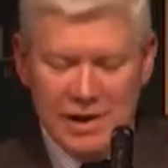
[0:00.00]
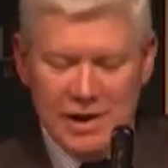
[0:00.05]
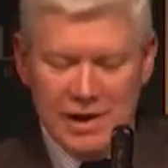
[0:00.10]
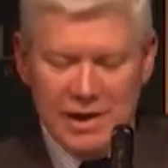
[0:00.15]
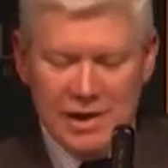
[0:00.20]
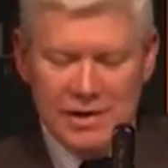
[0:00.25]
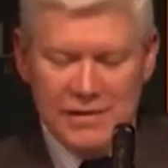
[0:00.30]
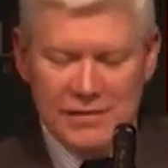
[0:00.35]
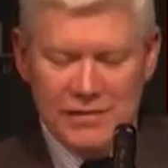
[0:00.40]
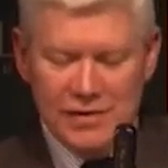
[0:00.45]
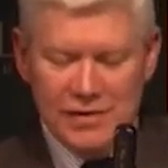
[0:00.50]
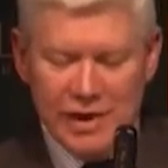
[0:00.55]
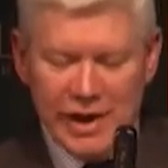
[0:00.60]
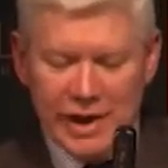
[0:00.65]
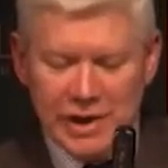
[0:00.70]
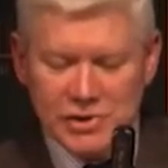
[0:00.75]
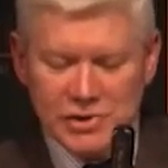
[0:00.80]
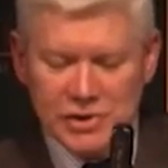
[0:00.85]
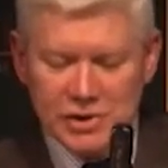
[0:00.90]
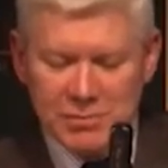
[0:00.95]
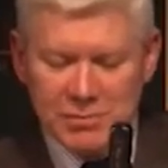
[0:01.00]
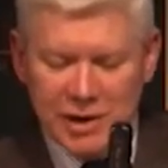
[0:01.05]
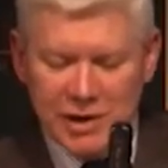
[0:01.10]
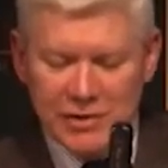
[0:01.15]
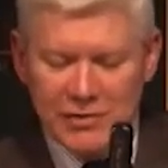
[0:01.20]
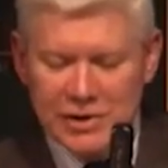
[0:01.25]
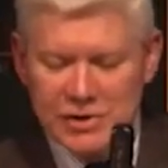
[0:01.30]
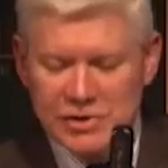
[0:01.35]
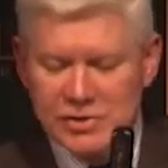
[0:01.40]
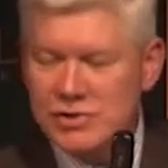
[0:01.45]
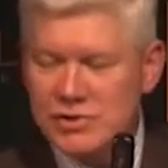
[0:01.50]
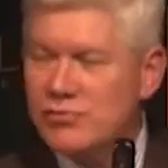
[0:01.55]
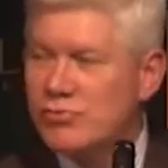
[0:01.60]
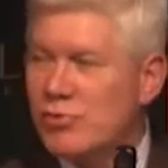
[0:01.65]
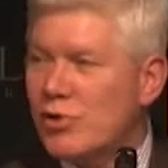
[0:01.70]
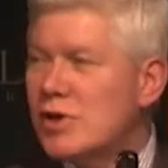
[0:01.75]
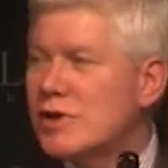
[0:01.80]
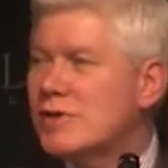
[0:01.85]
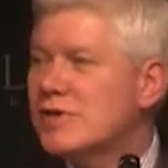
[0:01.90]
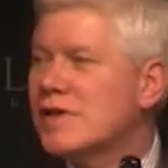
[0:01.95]
is the lecture by Richard
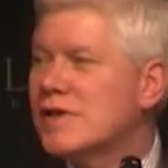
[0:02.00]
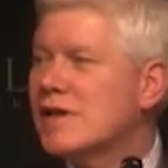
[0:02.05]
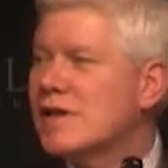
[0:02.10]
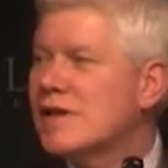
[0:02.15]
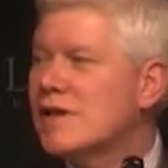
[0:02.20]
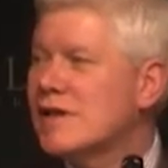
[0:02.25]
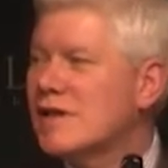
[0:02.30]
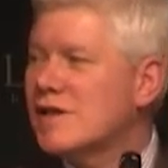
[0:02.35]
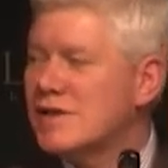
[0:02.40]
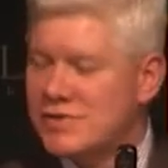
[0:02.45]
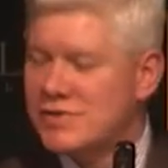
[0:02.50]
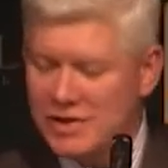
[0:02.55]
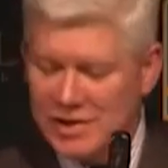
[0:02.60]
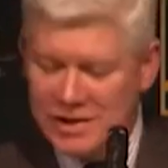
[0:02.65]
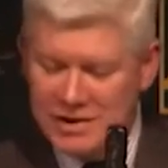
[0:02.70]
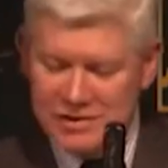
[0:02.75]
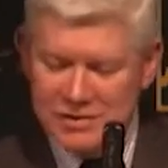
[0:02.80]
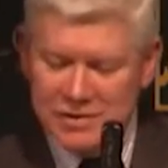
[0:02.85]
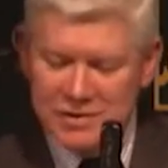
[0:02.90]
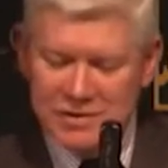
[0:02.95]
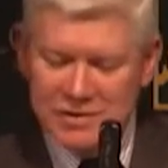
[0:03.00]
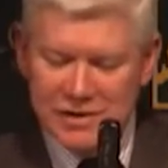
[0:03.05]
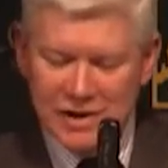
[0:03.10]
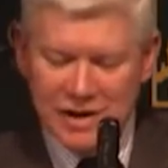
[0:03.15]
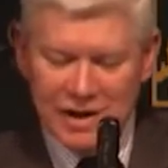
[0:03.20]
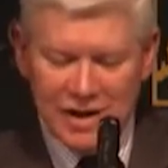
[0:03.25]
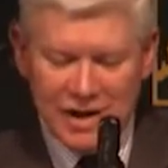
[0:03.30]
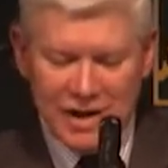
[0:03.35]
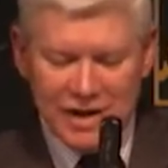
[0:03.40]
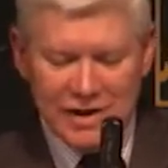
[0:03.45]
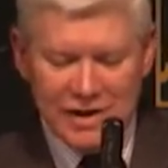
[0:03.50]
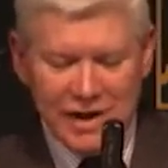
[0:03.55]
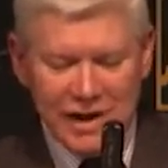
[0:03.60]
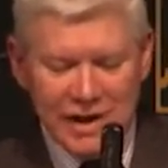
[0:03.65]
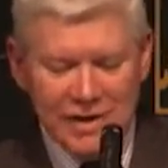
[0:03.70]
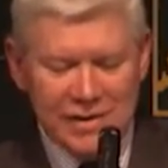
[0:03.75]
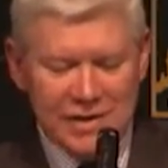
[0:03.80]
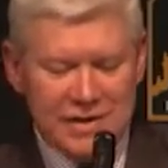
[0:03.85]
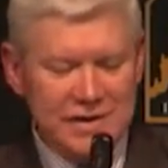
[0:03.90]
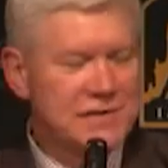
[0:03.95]
Rorty entitled An
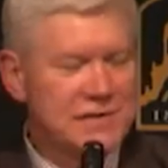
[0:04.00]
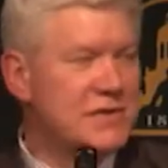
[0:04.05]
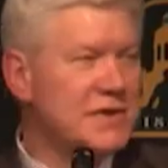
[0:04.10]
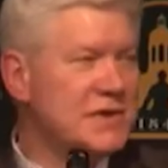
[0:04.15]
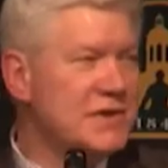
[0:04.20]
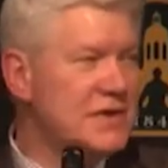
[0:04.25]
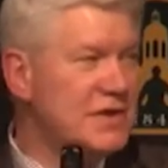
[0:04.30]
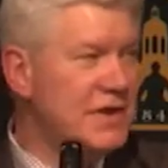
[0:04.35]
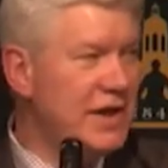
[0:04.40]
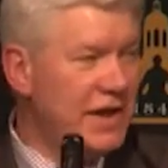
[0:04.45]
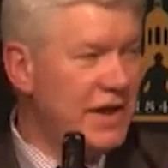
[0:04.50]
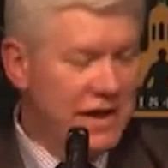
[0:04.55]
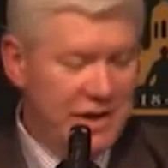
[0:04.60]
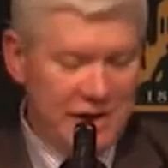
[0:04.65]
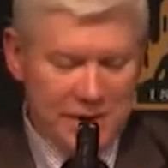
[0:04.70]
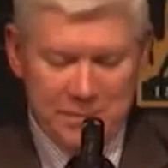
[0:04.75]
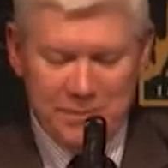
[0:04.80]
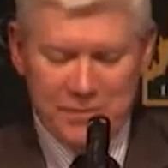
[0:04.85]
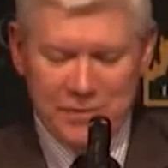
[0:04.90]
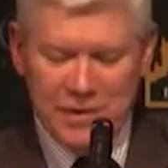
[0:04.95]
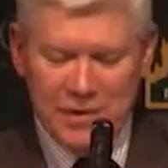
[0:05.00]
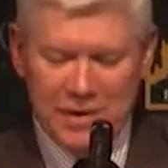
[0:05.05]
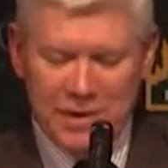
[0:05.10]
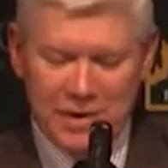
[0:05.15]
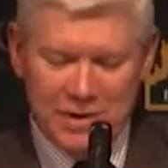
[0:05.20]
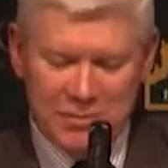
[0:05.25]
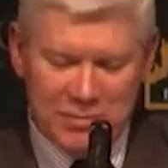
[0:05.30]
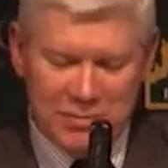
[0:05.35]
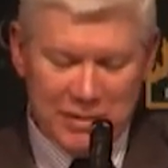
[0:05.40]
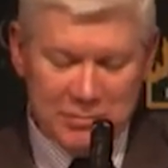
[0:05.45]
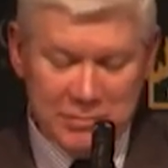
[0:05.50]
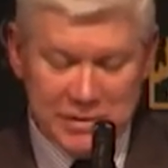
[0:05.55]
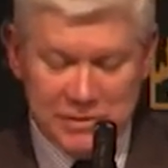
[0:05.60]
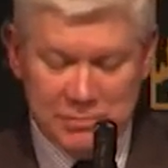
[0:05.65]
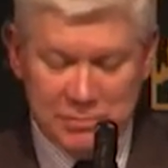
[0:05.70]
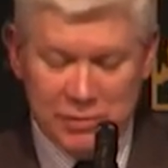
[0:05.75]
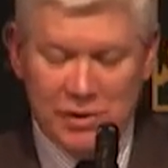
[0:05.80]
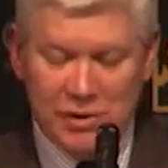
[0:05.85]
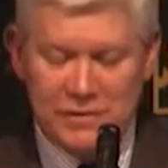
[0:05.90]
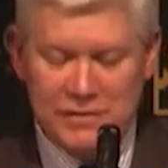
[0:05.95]
Ethics for Today,
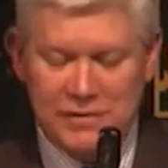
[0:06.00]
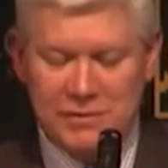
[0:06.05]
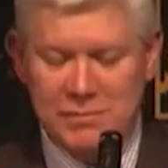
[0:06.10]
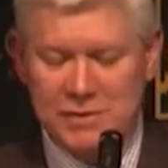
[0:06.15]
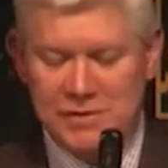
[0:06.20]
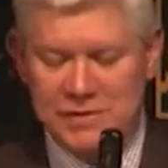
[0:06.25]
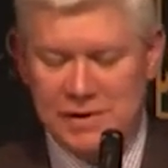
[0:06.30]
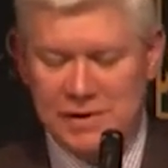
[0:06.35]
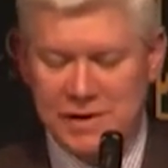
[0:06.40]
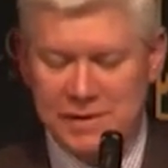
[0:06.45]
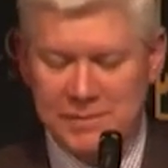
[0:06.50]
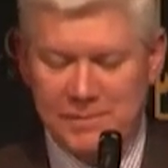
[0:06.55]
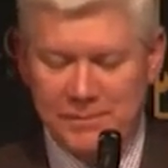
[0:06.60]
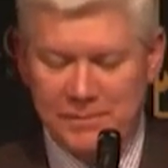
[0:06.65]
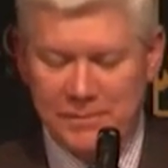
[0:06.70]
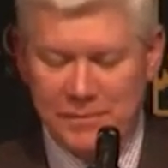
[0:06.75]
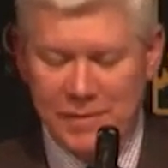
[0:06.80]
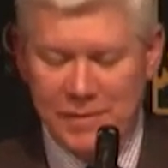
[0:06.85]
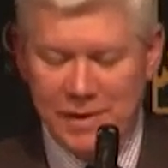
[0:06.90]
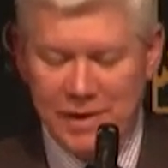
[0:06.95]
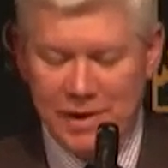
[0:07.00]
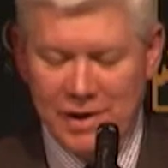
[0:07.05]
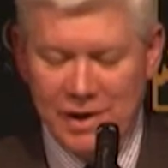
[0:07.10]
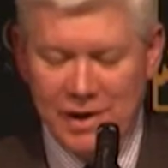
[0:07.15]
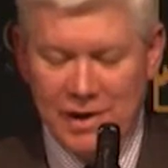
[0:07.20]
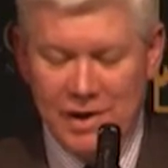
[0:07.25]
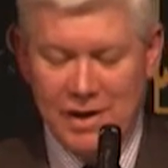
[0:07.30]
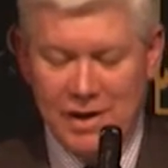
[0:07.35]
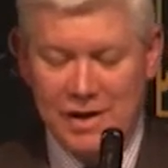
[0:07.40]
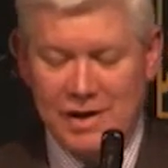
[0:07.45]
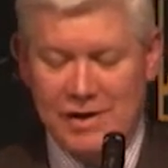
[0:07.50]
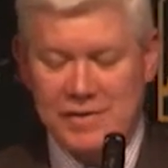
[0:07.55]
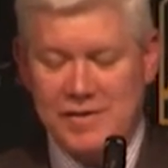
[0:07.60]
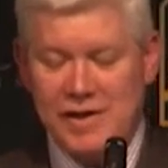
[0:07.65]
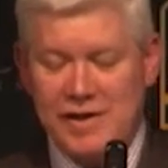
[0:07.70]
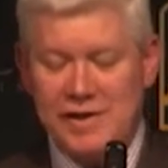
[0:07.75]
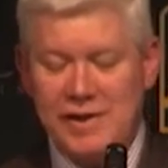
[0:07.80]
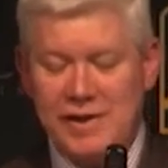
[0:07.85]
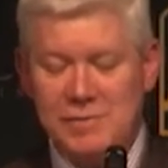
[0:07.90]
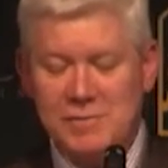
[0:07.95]
published posthumously,
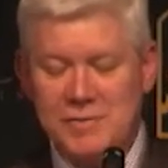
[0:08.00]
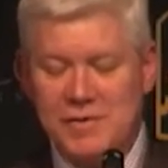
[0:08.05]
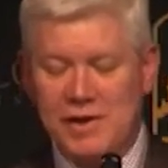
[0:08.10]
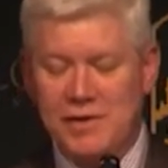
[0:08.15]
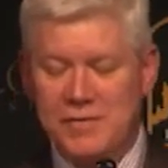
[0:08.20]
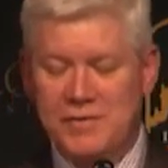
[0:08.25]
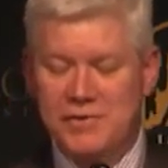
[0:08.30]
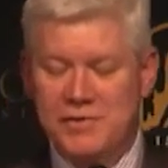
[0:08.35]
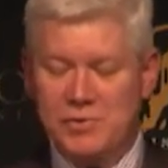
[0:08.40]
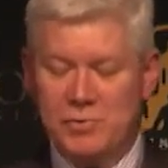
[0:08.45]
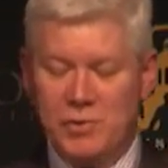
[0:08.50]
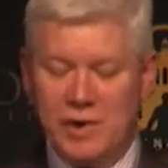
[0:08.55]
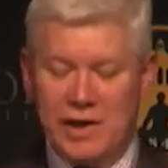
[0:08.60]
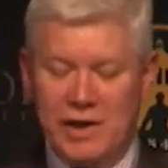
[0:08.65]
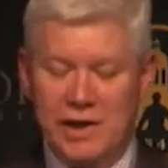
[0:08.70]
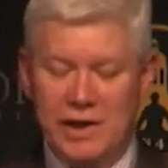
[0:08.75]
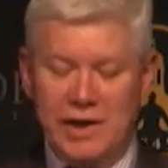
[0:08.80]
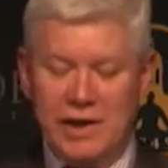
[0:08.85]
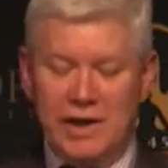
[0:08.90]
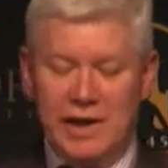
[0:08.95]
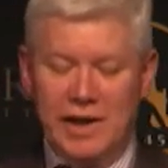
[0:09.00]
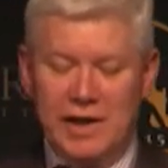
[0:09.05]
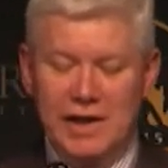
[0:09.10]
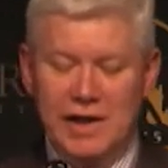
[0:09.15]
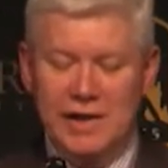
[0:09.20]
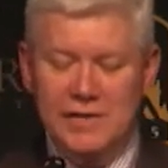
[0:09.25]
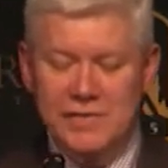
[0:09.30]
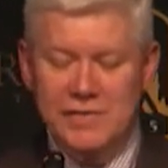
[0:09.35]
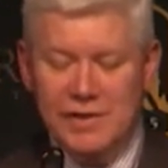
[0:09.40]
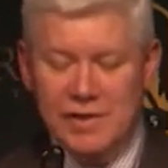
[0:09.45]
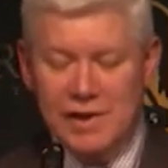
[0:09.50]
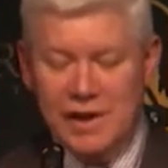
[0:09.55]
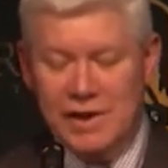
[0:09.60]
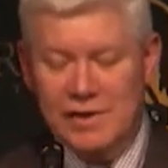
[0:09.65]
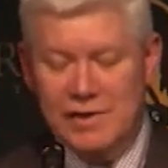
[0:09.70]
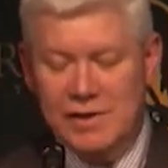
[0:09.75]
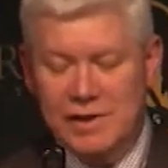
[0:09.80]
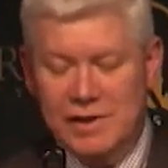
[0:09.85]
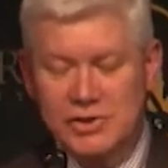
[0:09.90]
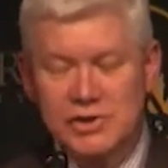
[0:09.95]
setting himself squarely against the
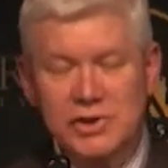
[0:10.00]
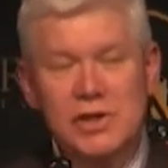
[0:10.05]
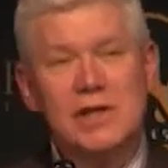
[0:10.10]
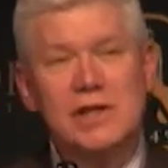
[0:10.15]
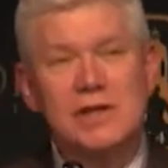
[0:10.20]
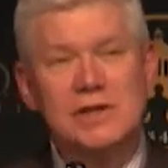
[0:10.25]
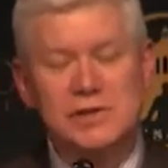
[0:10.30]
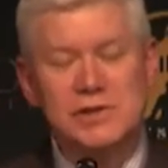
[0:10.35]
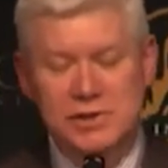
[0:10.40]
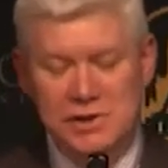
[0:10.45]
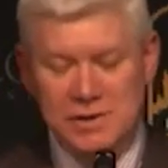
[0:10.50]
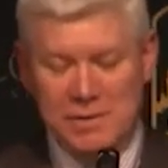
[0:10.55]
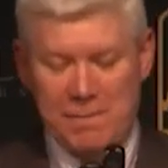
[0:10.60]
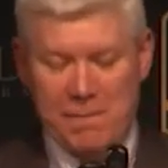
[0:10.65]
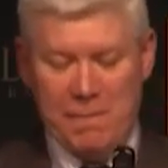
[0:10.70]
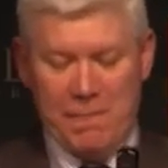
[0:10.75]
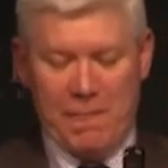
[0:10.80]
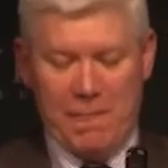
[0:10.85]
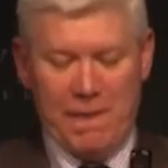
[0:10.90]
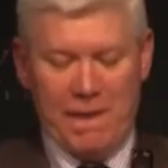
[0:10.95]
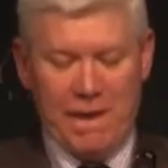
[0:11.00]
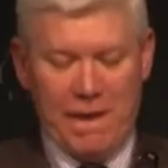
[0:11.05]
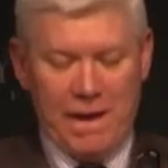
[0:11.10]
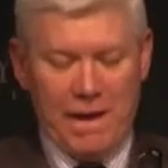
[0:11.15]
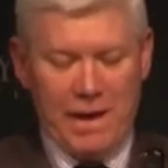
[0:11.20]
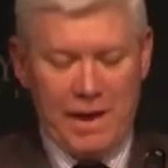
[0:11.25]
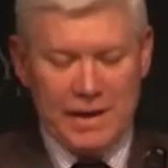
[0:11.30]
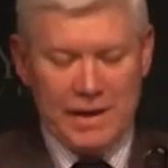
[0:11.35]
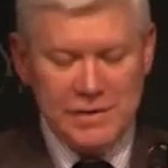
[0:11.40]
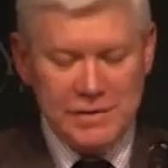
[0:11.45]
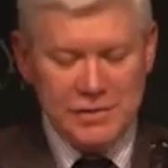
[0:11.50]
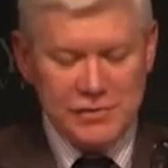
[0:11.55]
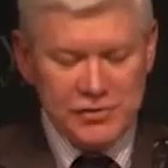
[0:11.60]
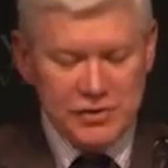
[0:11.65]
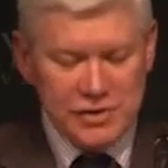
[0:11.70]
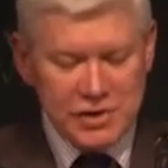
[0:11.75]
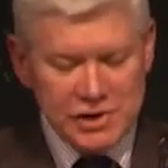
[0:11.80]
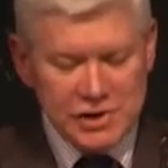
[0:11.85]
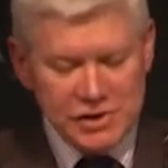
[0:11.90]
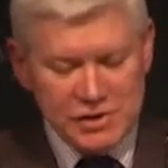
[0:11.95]
Catholic Church and its
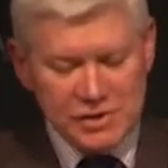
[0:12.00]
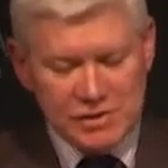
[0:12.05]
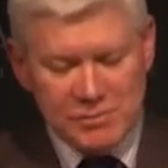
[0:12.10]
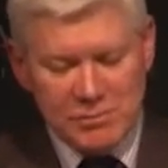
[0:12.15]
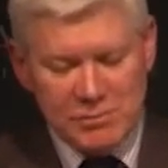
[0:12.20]
tradition of